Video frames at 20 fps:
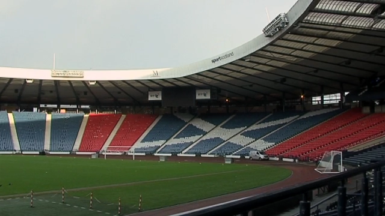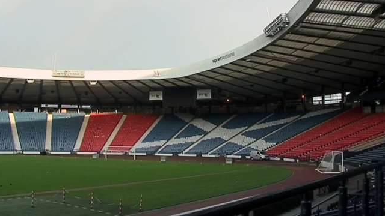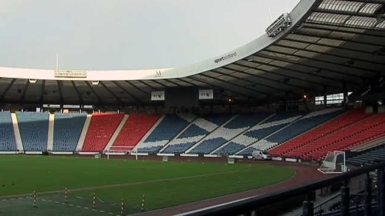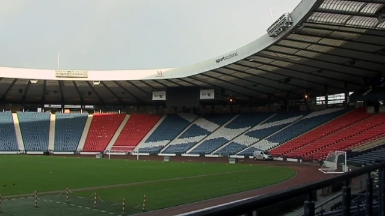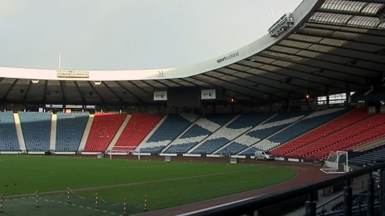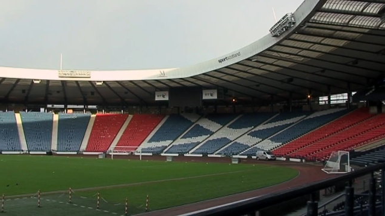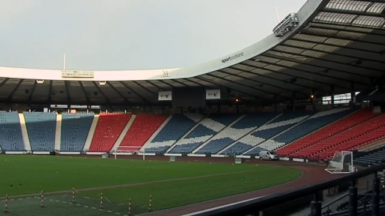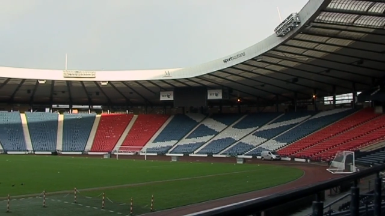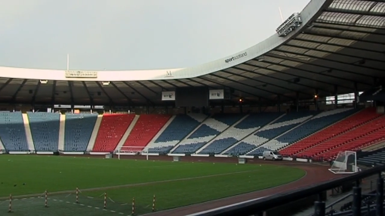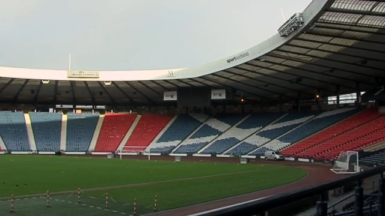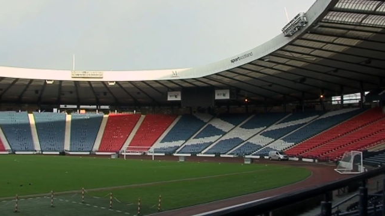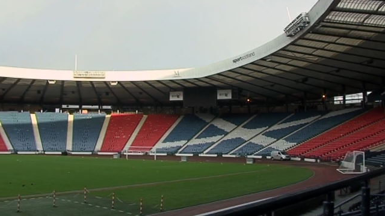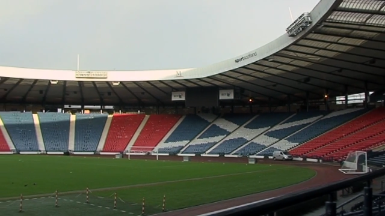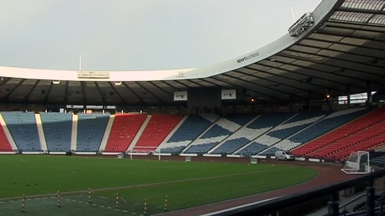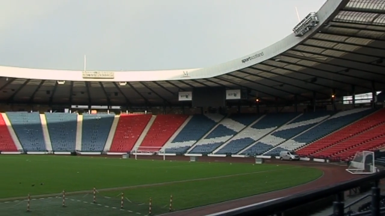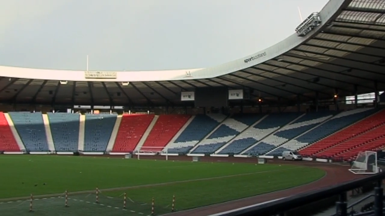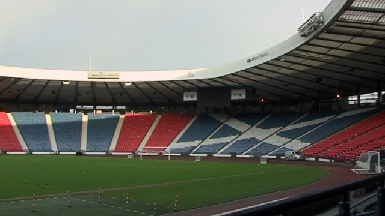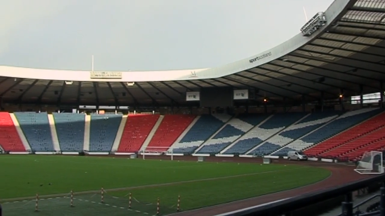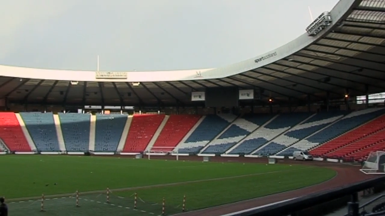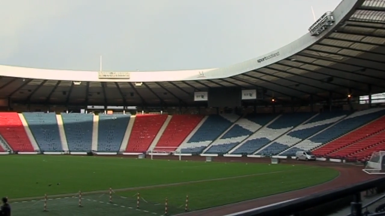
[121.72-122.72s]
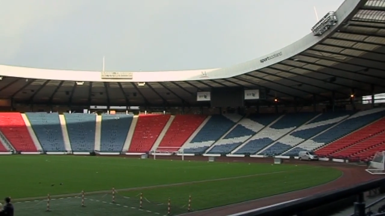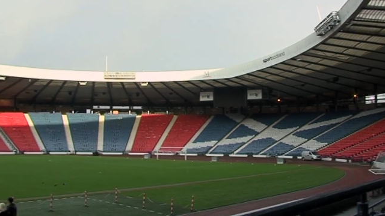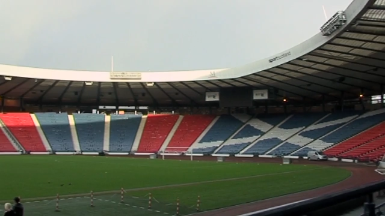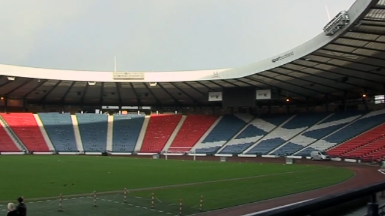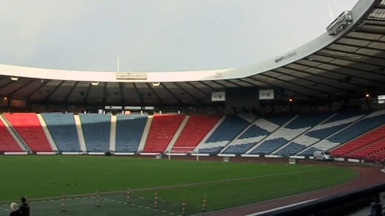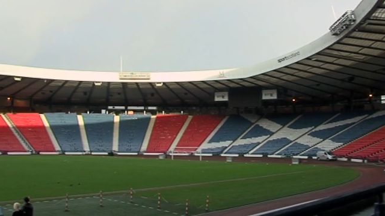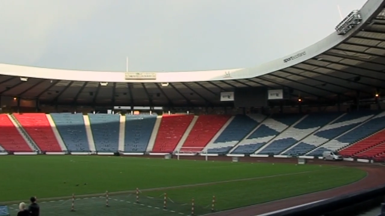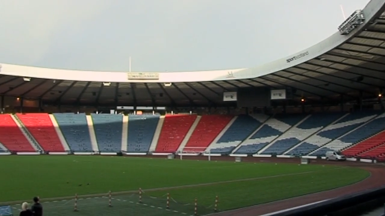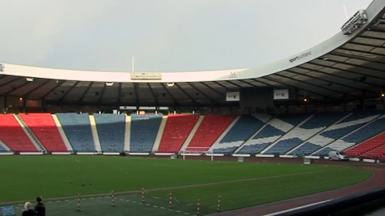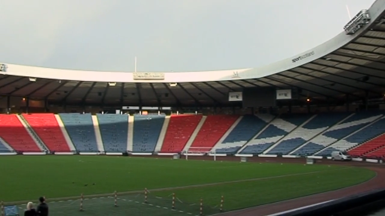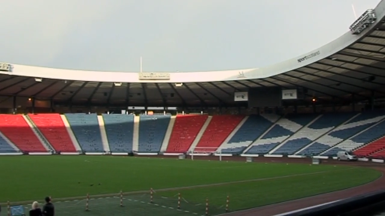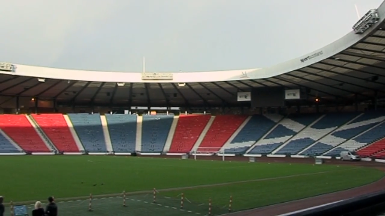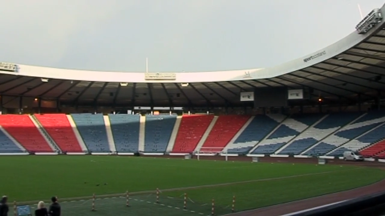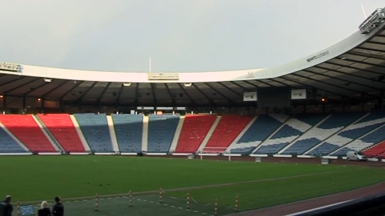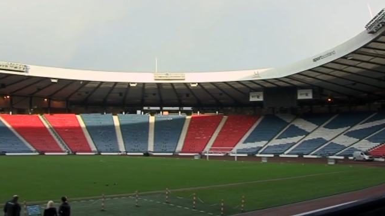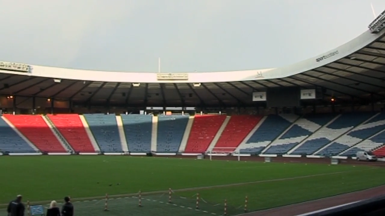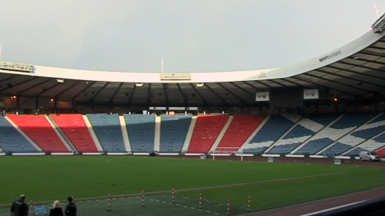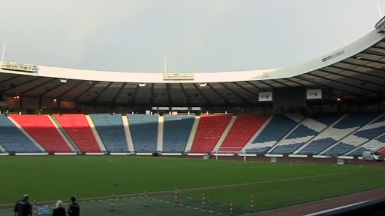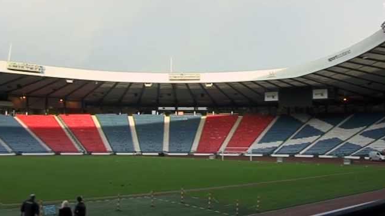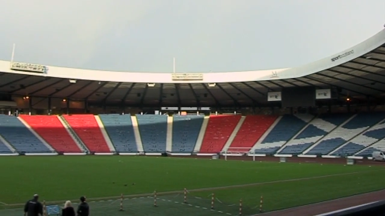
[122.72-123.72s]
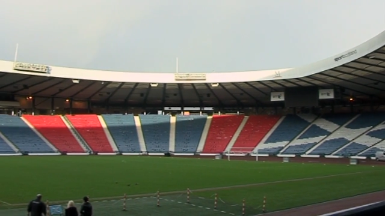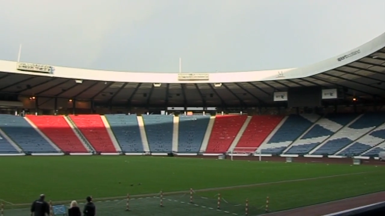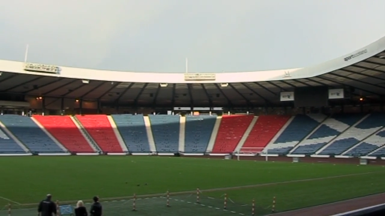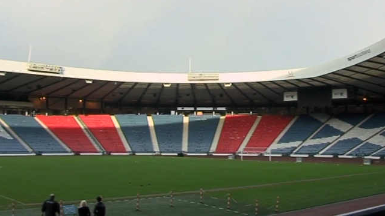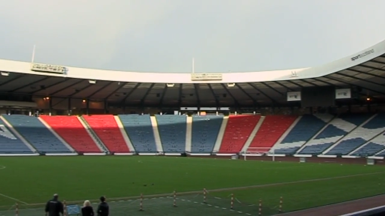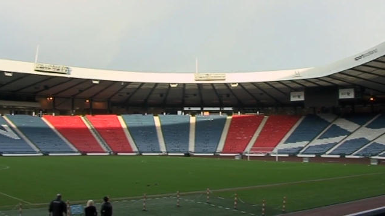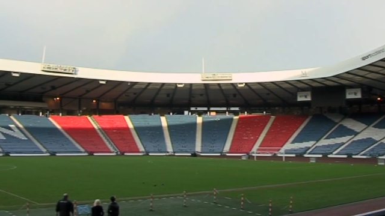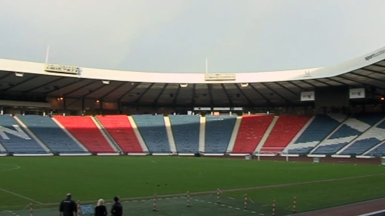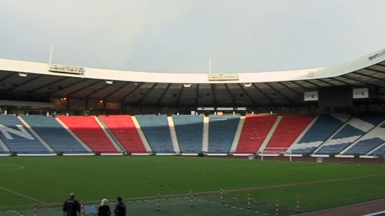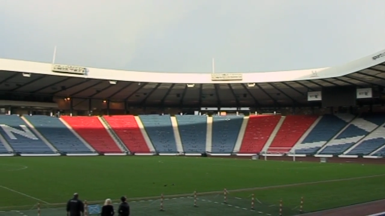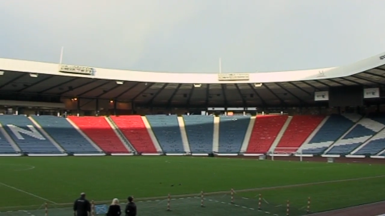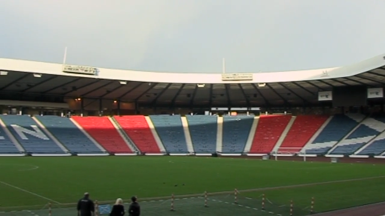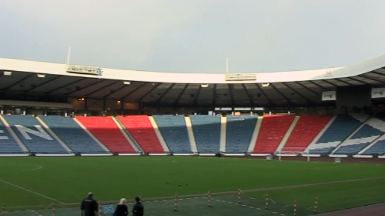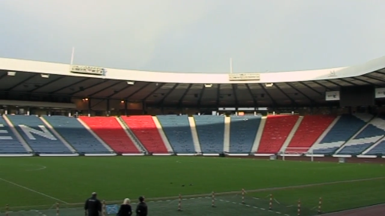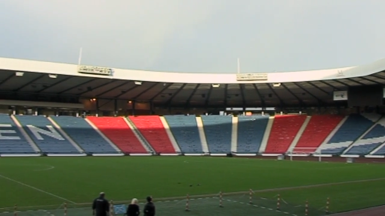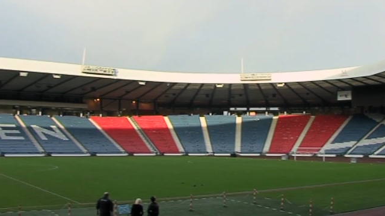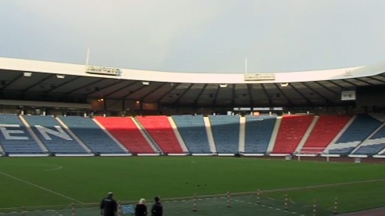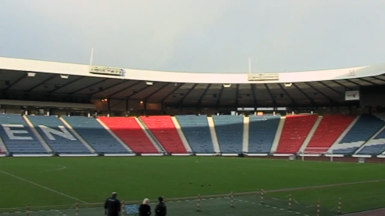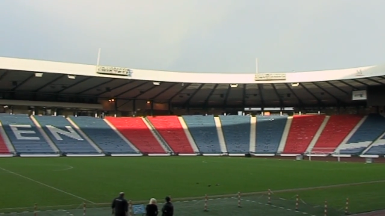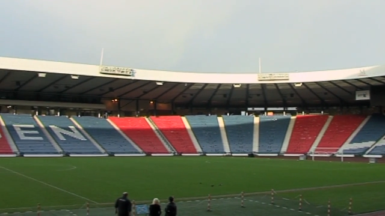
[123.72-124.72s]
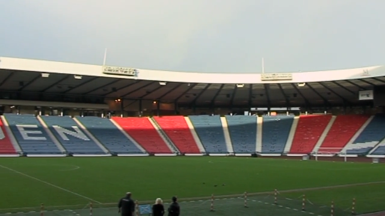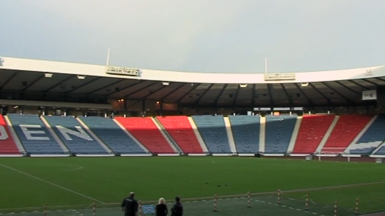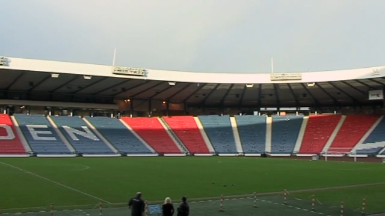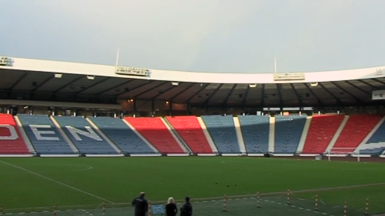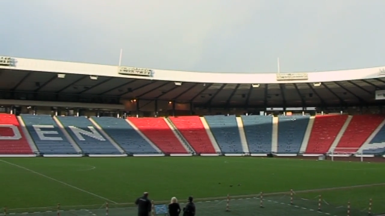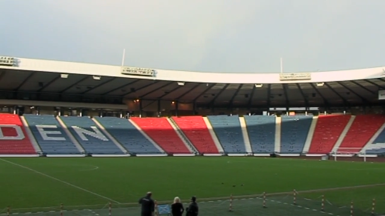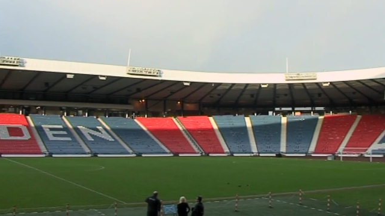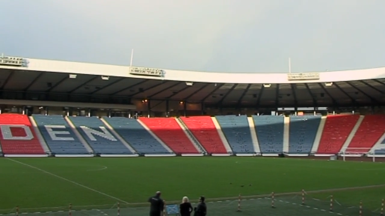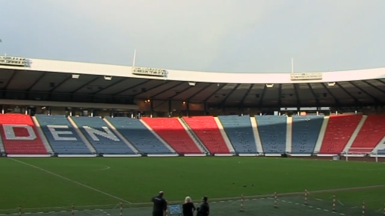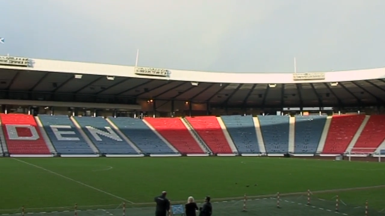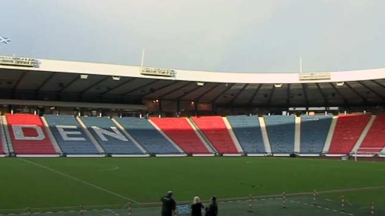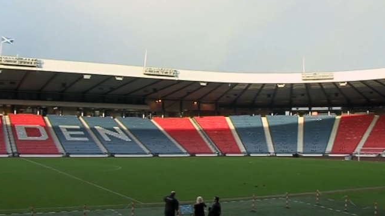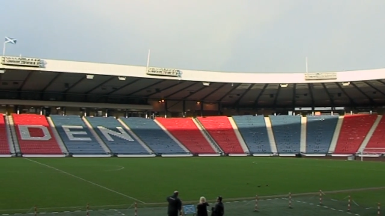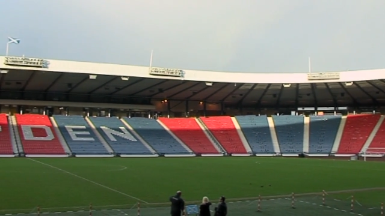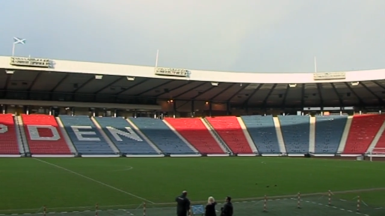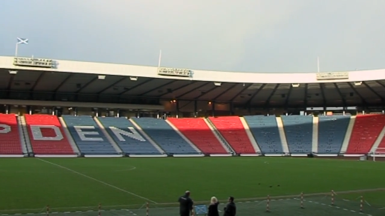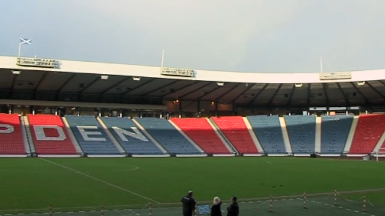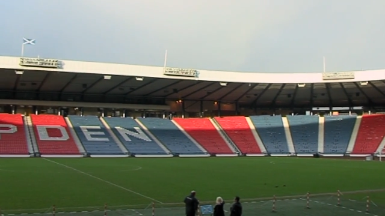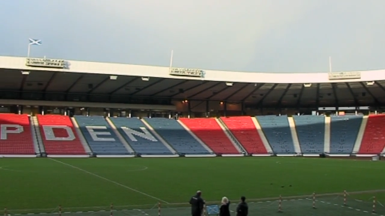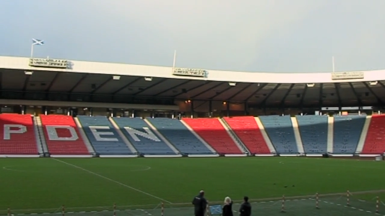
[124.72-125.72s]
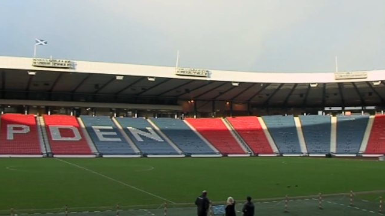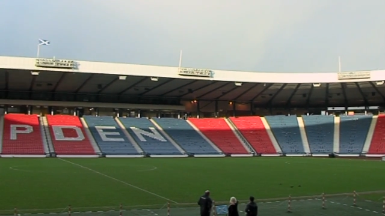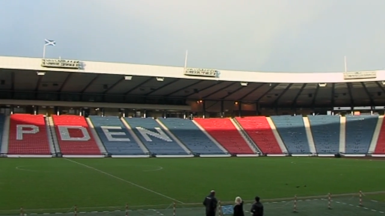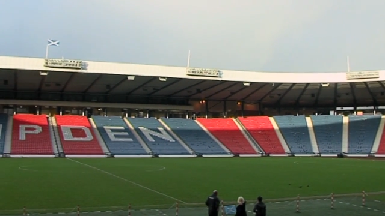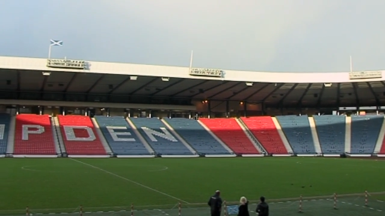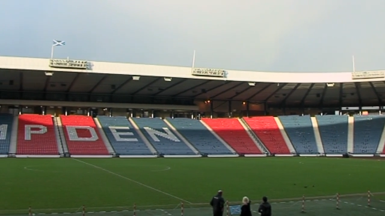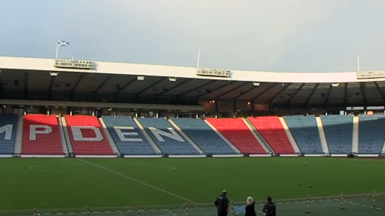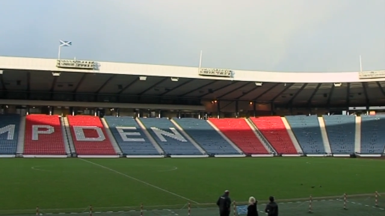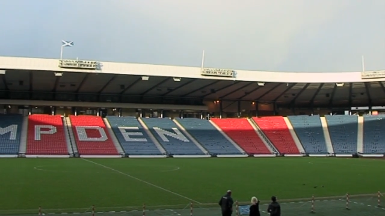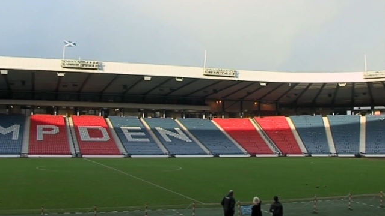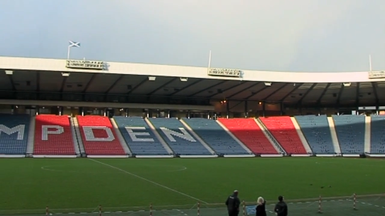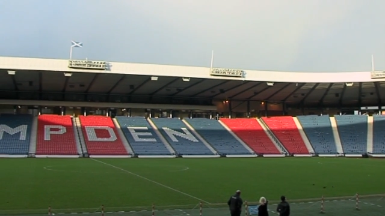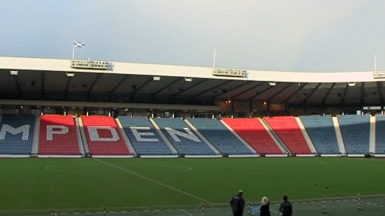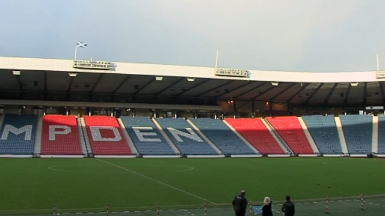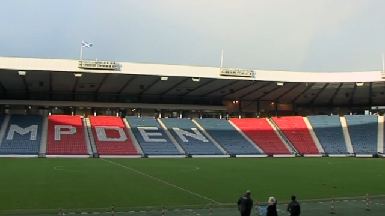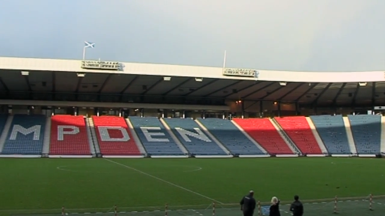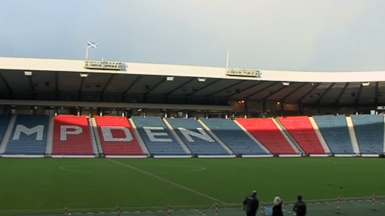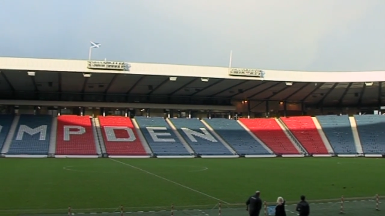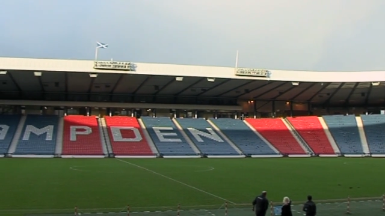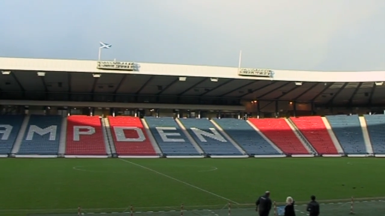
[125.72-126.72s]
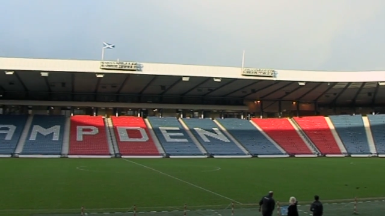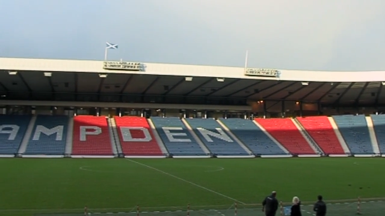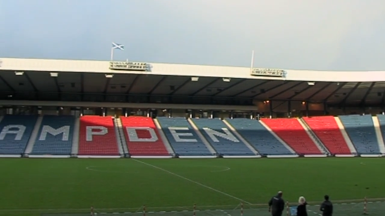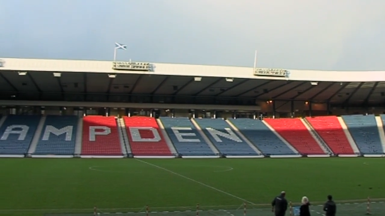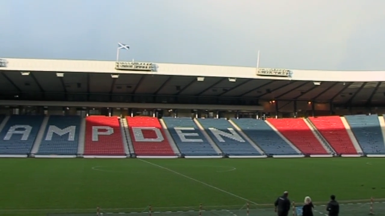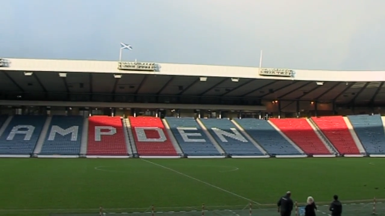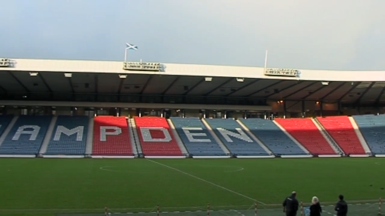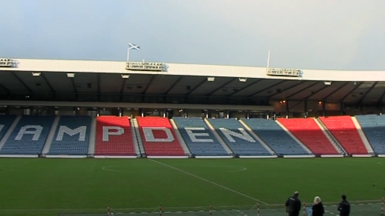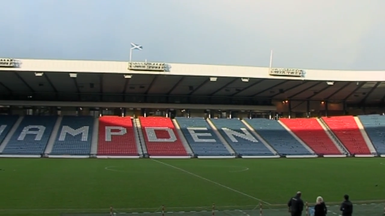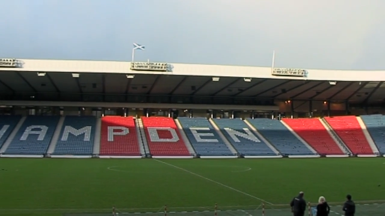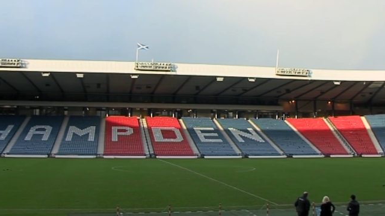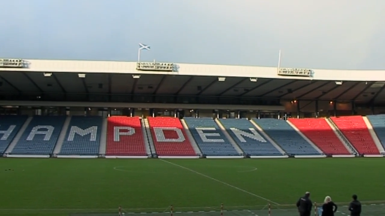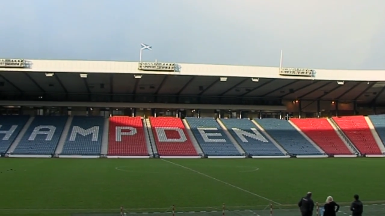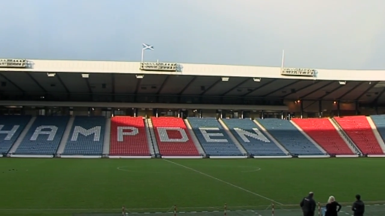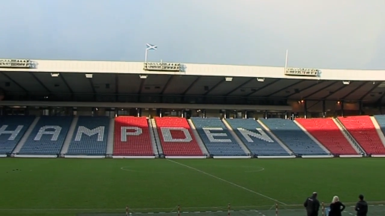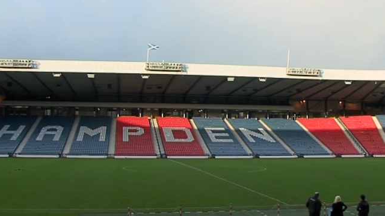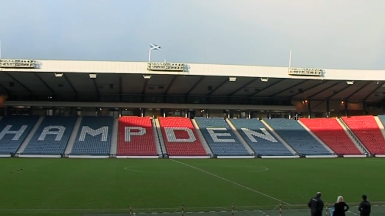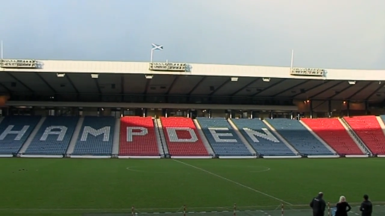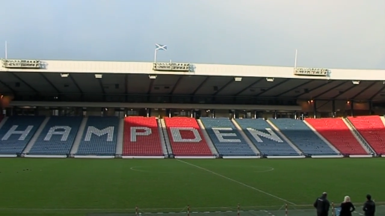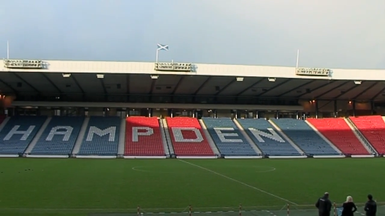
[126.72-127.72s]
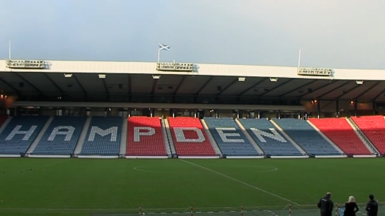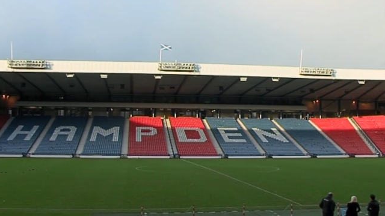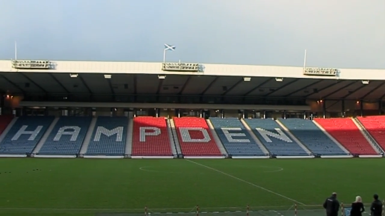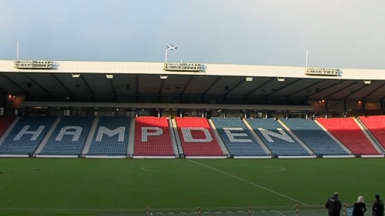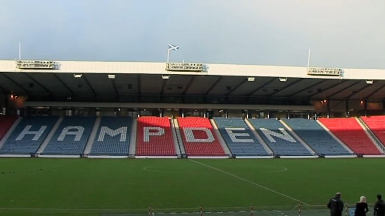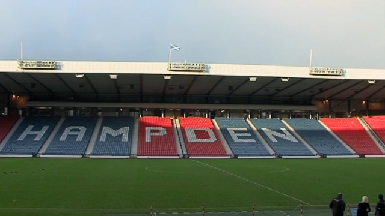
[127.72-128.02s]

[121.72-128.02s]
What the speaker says: (no speaker visible)